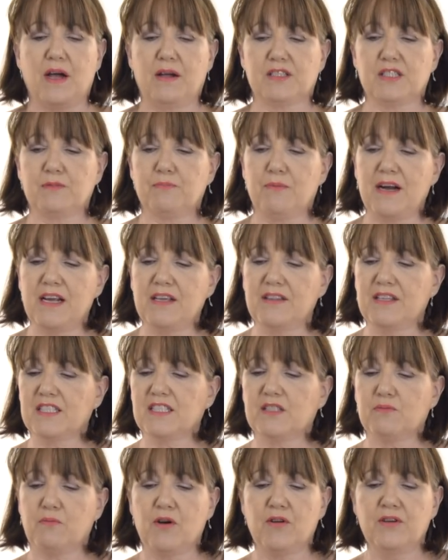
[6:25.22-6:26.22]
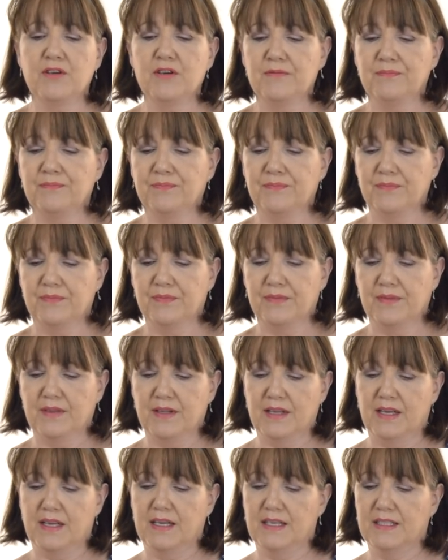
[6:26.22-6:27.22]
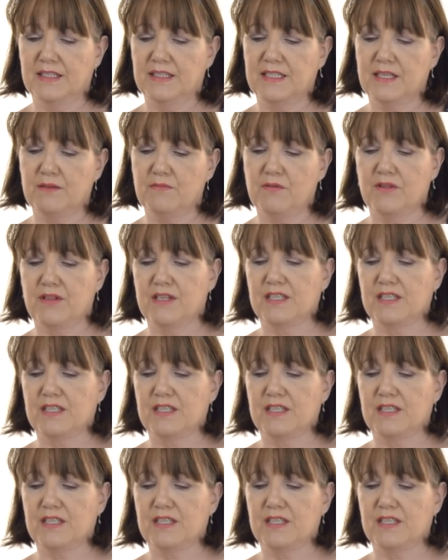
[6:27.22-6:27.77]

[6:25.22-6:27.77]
I'll spray this one and see what